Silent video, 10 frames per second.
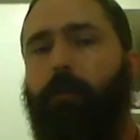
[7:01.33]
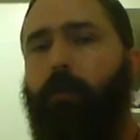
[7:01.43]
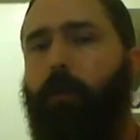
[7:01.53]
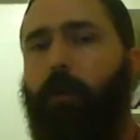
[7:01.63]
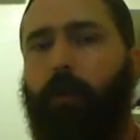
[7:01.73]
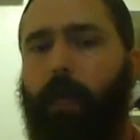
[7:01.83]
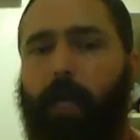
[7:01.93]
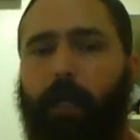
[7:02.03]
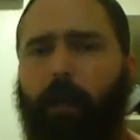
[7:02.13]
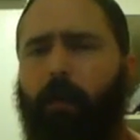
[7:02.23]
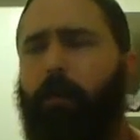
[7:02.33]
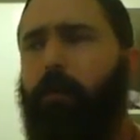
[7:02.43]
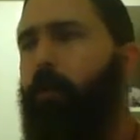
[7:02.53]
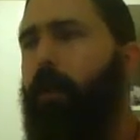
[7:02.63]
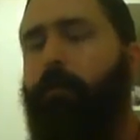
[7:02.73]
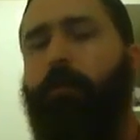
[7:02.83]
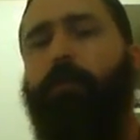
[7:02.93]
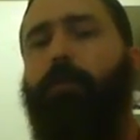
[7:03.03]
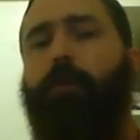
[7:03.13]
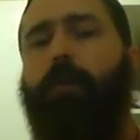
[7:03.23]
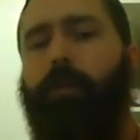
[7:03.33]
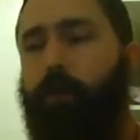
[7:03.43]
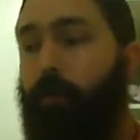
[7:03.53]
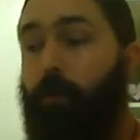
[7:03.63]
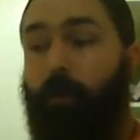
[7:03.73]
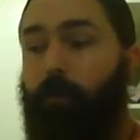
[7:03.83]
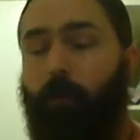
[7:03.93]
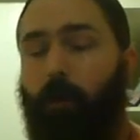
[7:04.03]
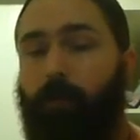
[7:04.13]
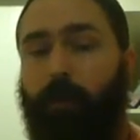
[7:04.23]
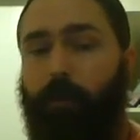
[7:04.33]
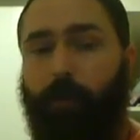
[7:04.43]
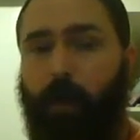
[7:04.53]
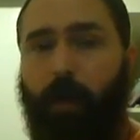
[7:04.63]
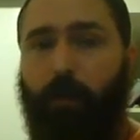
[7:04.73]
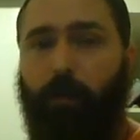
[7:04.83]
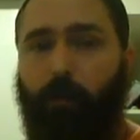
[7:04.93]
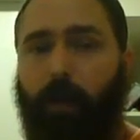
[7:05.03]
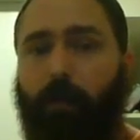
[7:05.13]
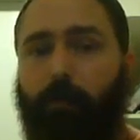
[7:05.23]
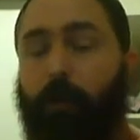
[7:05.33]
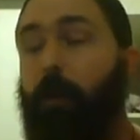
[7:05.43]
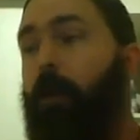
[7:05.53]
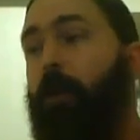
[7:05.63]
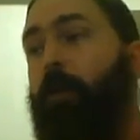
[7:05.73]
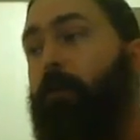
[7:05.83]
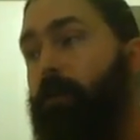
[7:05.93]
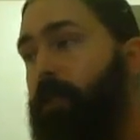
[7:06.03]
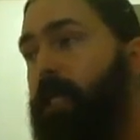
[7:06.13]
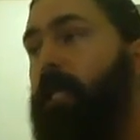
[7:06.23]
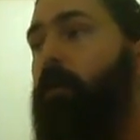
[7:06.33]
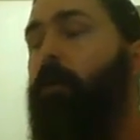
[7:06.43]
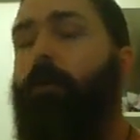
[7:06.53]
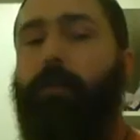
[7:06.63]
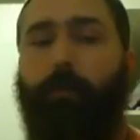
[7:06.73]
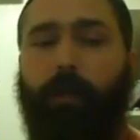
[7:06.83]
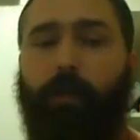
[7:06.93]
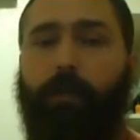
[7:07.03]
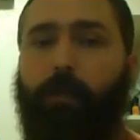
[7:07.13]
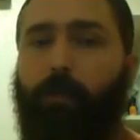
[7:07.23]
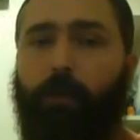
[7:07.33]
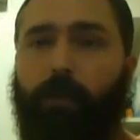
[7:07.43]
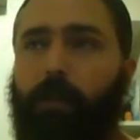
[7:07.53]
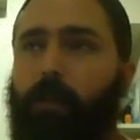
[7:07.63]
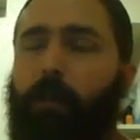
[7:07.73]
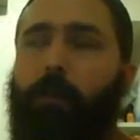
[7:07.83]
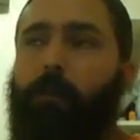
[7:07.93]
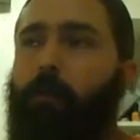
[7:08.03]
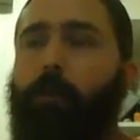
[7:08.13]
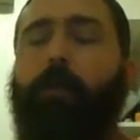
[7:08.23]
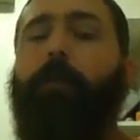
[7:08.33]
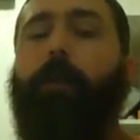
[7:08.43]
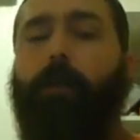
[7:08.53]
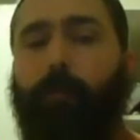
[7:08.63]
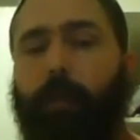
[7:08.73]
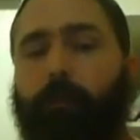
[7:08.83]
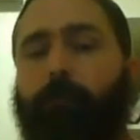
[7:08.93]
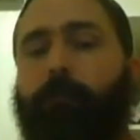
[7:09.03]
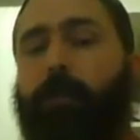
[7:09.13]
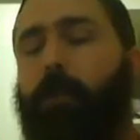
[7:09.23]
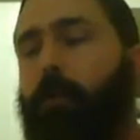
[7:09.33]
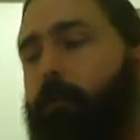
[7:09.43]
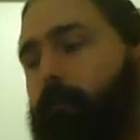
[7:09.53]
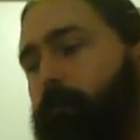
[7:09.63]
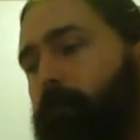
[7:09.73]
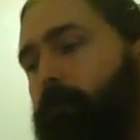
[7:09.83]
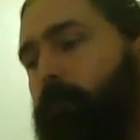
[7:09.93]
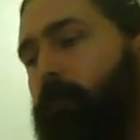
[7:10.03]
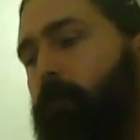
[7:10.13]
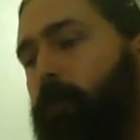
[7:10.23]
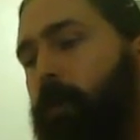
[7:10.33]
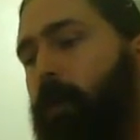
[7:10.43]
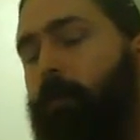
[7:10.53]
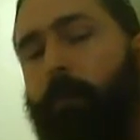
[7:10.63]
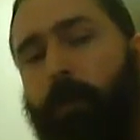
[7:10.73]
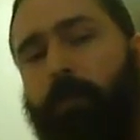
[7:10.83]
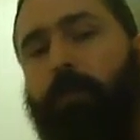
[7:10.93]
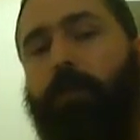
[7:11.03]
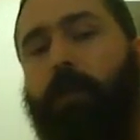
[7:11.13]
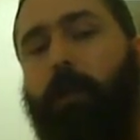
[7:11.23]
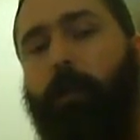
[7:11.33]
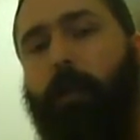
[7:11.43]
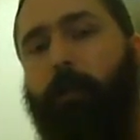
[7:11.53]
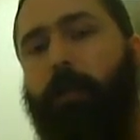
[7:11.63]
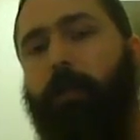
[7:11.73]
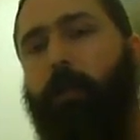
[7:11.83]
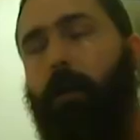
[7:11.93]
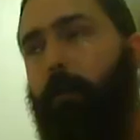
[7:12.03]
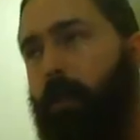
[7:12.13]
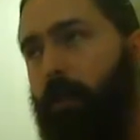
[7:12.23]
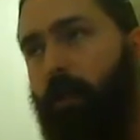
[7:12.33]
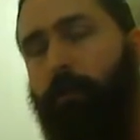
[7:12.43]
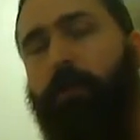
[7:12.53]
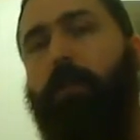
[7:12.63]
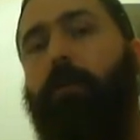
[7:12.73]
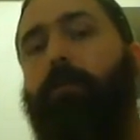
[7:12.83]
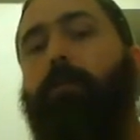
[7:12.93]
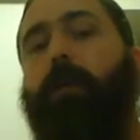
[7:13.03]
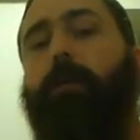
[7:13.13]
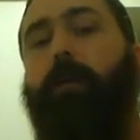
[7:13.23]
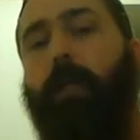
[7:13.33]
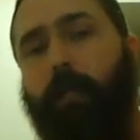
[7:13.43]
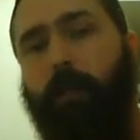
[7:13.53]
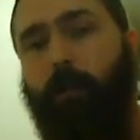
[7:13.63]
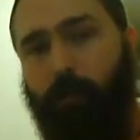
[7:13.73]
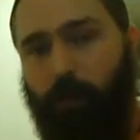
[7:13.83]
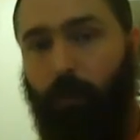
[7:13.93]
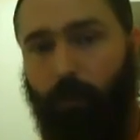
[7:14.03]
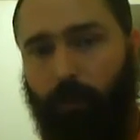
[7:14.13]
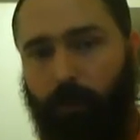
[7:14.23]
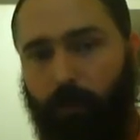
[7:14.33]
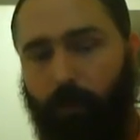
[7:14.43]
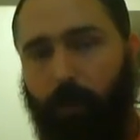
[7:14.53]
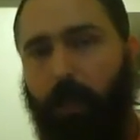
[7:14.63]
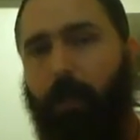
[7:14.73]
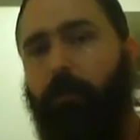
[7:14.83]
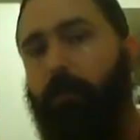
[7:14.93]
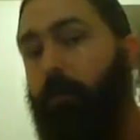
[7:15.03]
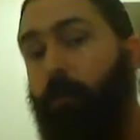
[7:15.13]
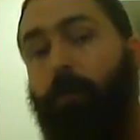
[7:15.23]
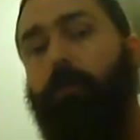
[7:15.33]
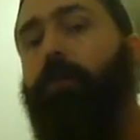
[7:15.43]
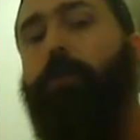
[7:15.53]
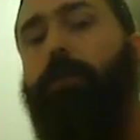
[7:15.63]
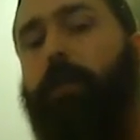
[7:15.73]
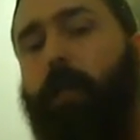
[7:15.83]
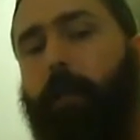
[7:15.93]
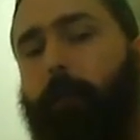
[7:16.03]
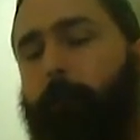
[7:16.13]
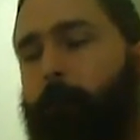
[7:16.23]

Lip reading: of you and all that. Health, whatever sports you're involved in or not, or whatever, physique goals, appearance goals, whatever it is, man. So I'm the muscle shaman. I'm here to help us all be better at any of those goals, okay? For the whole group's sake.